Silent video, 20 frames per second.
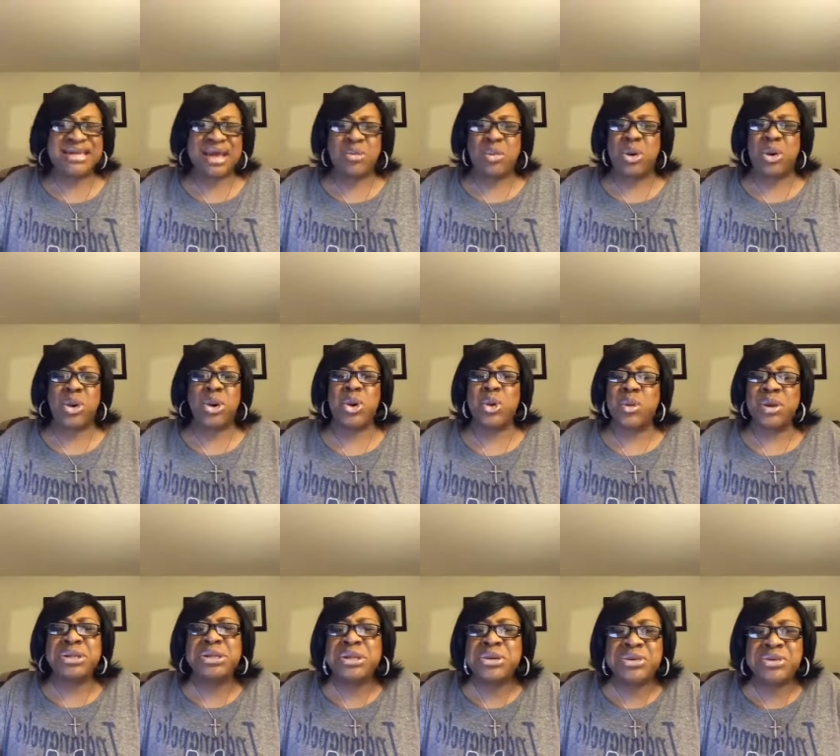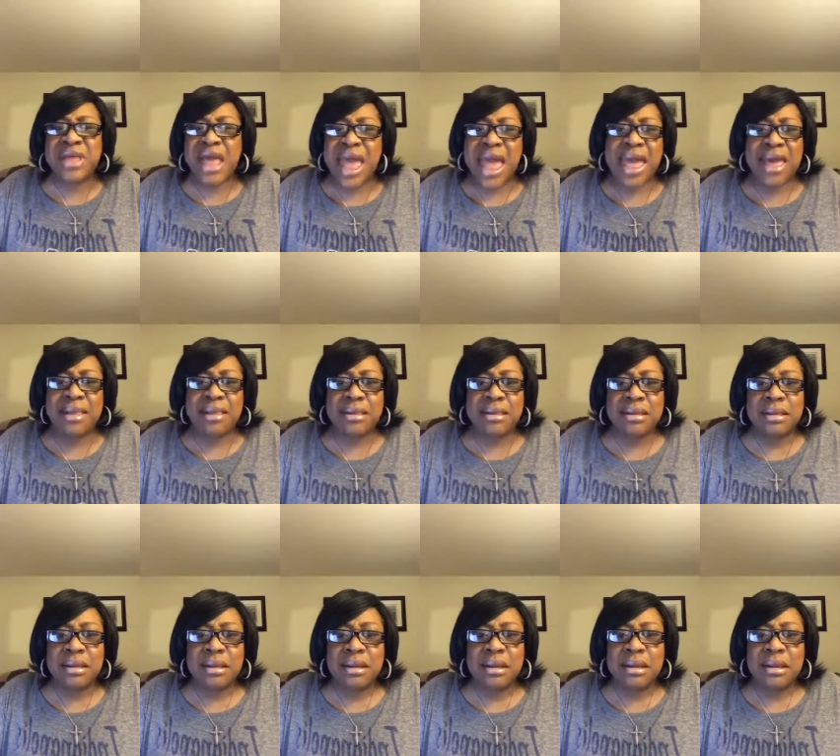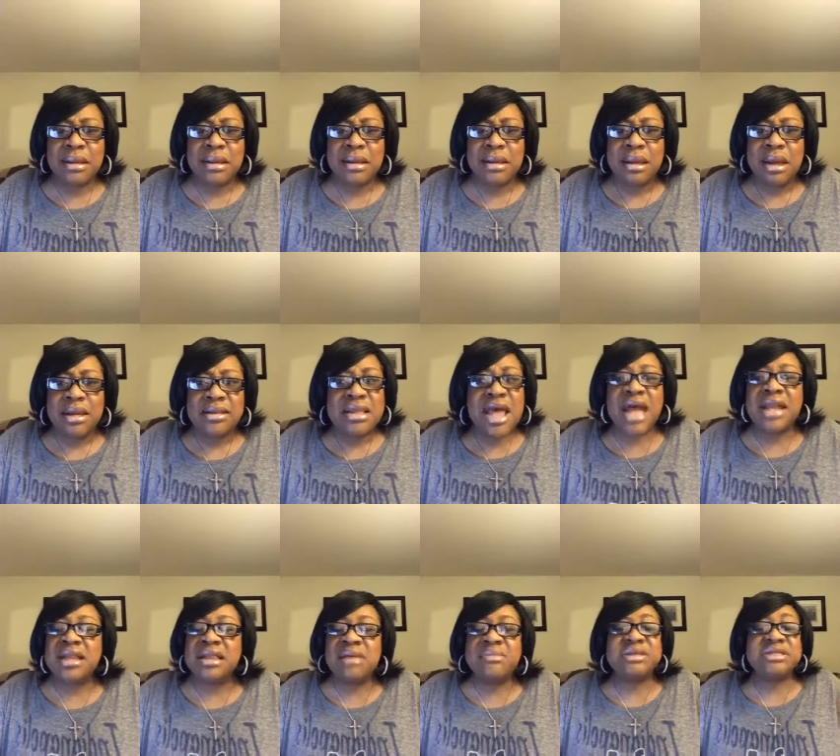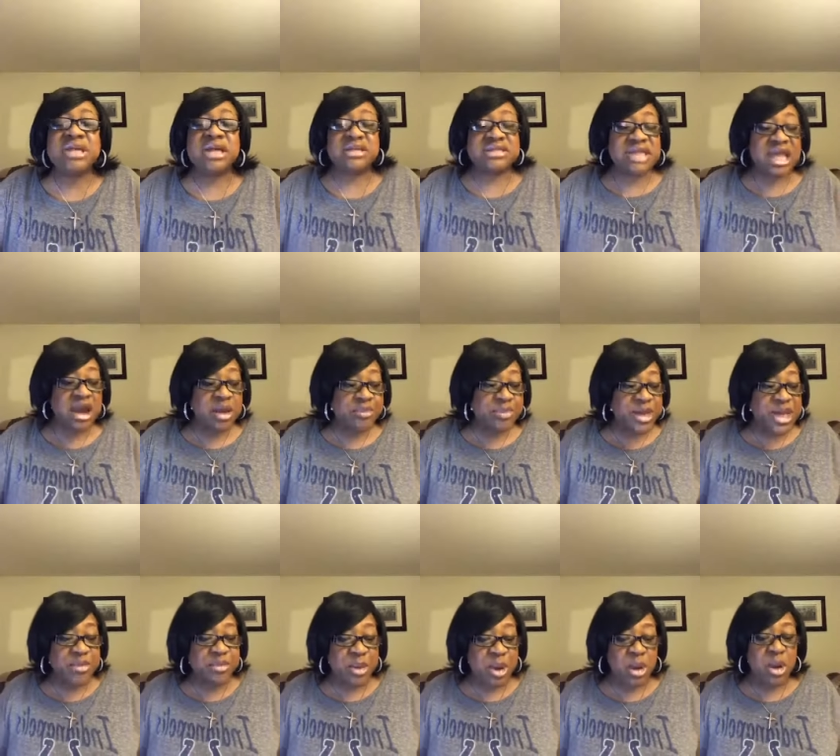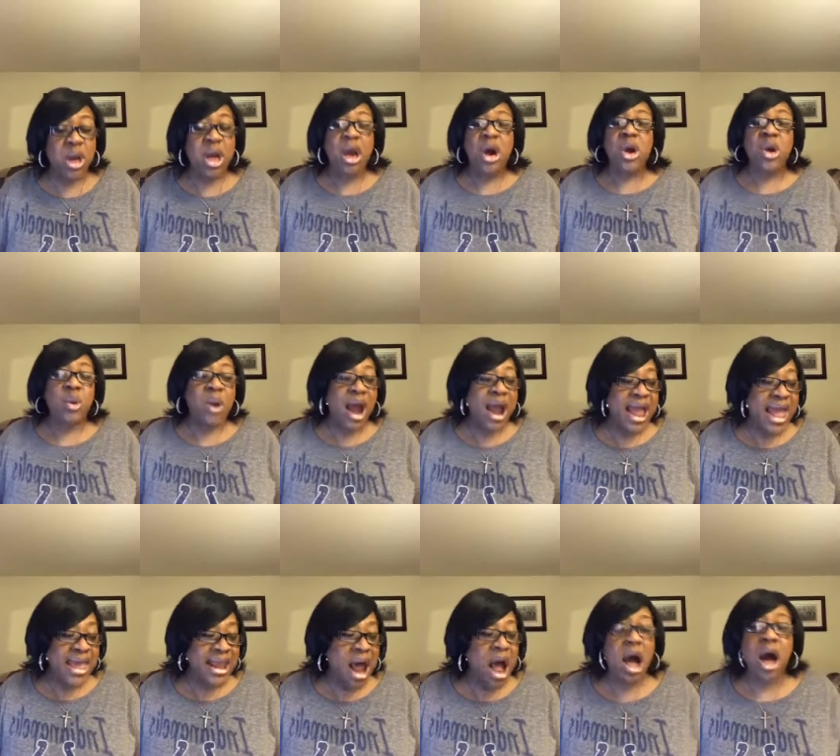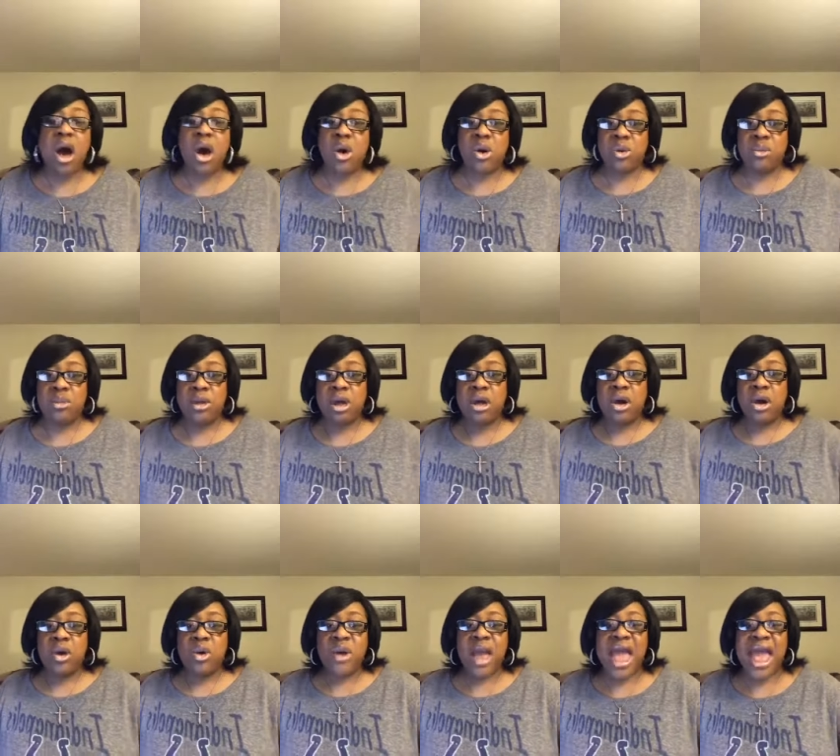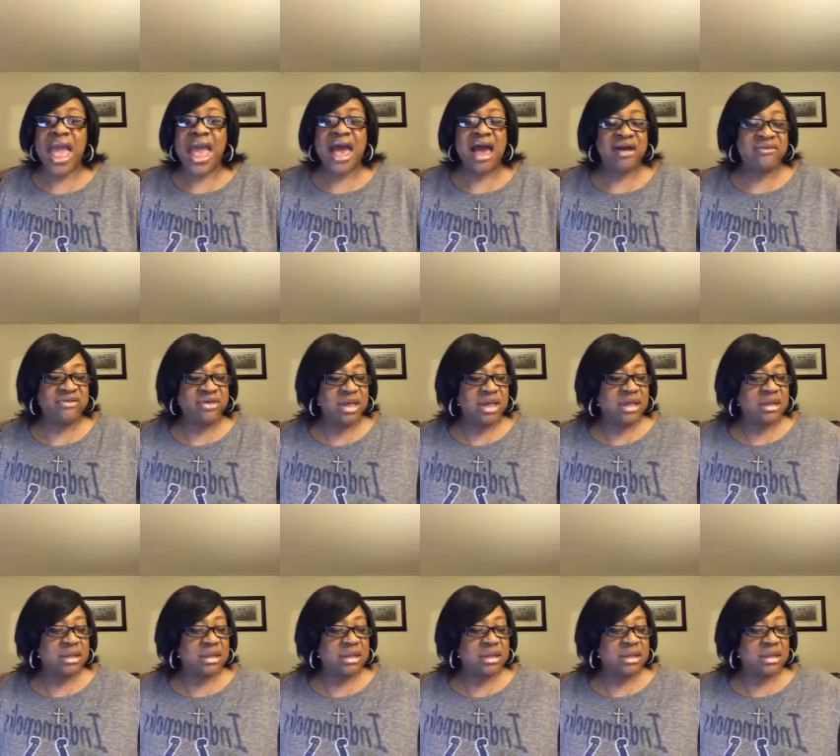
say, well, who would do that? Honey, let me tell you, there are people who are at home who have